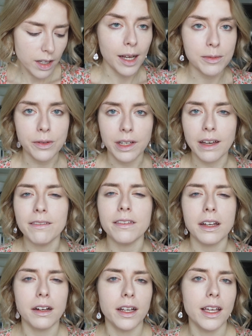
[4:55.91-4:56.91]
I'm doing a
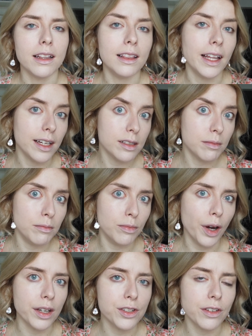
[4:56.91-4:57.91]
very light
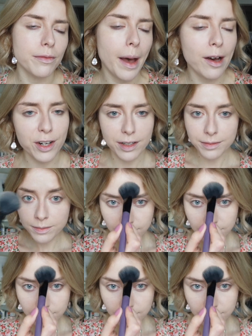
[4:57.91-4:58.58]
brush of powder.